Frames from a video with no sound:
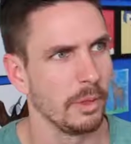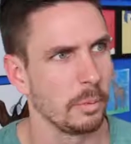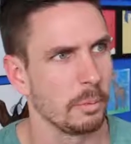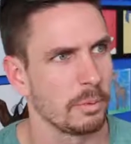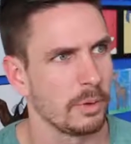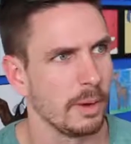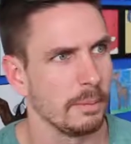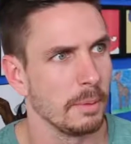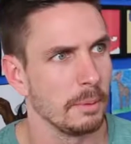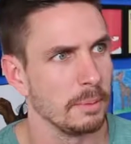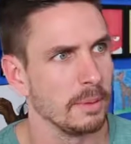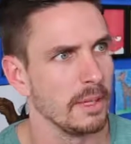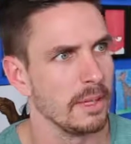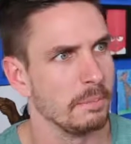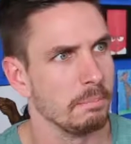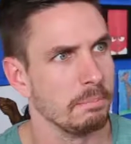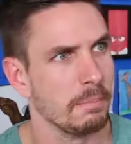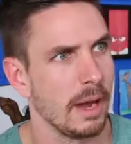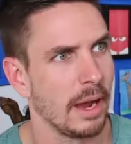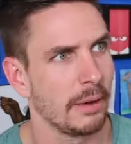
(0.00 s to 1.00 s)
where they're probably
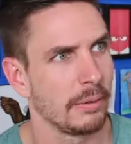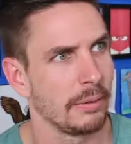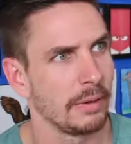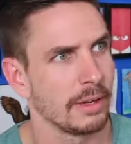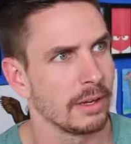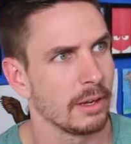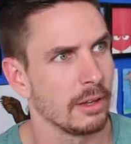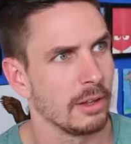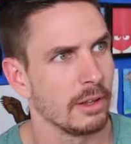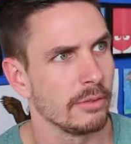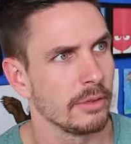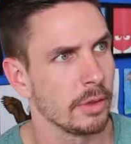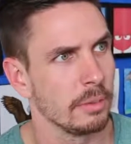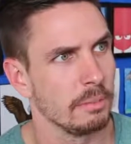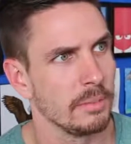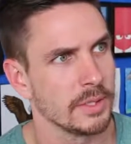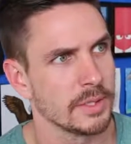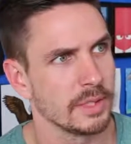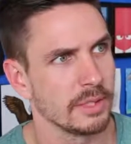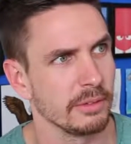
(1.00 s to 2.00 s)
admiring all of
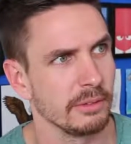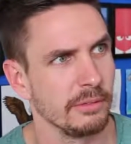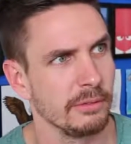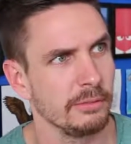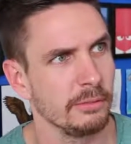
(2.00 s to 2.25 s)
your missing